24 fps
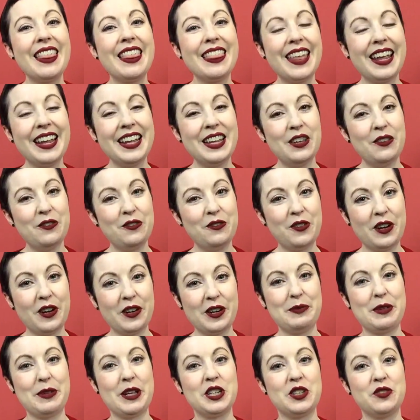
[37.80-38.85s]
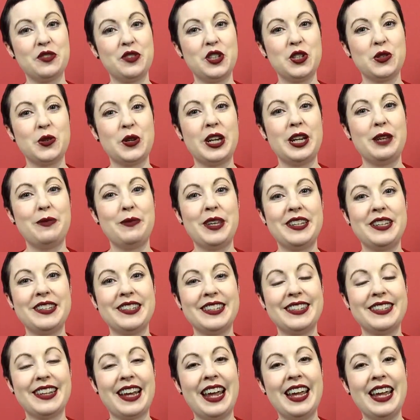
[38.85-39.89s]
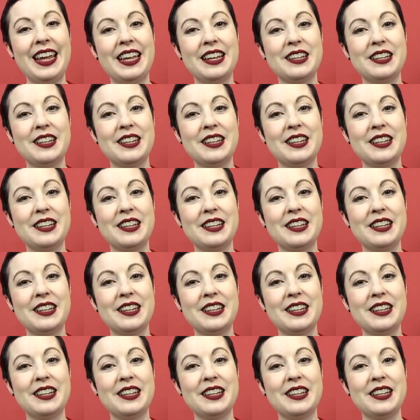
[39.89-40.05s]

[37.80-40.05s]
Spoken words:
Thank you very much for joining me today.